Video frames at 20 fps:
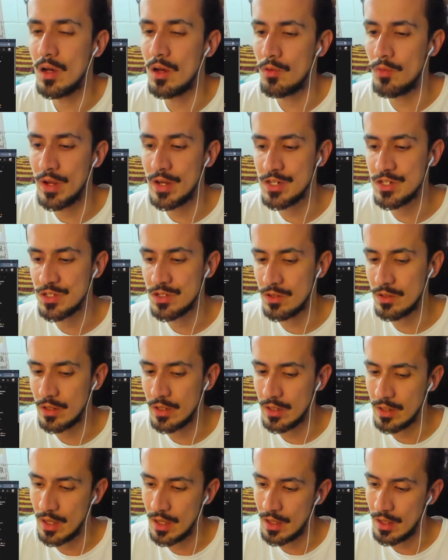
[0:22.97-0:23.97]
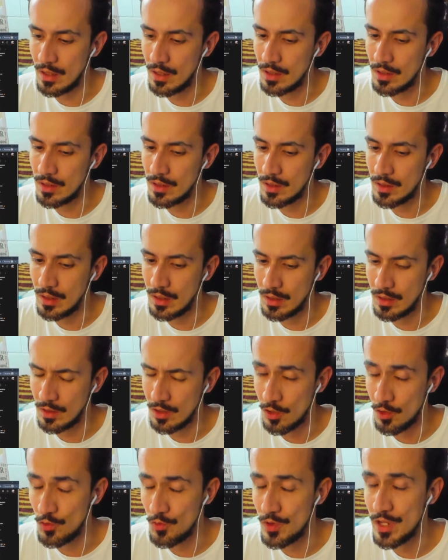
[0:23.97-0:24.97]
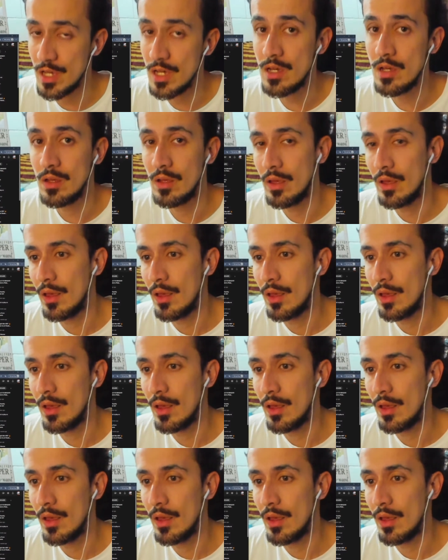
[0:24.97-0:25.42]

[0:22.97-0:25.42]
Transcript: registered in Korea,